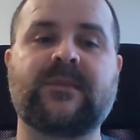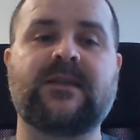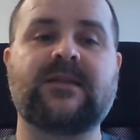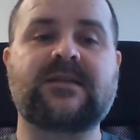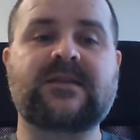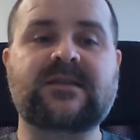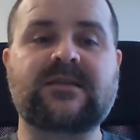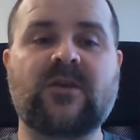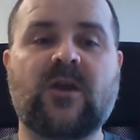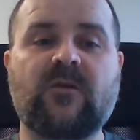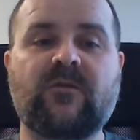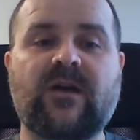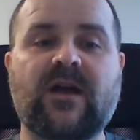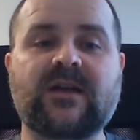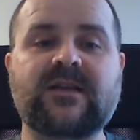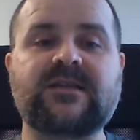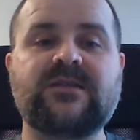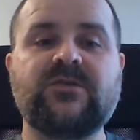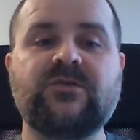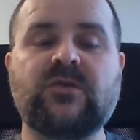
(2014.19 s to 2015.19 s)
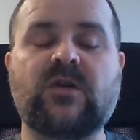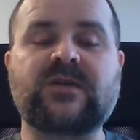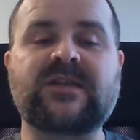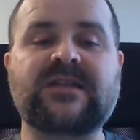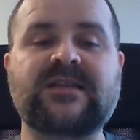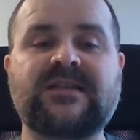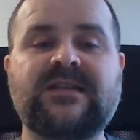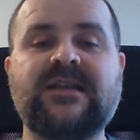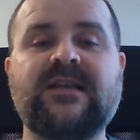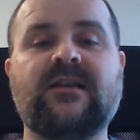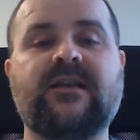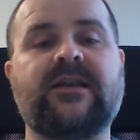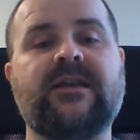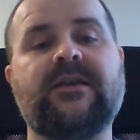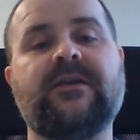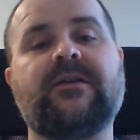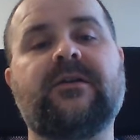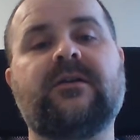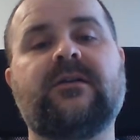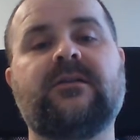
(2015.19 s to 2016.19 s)
Slovaks do not steal
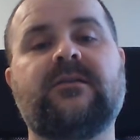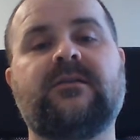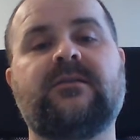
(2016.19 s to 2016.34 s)
here.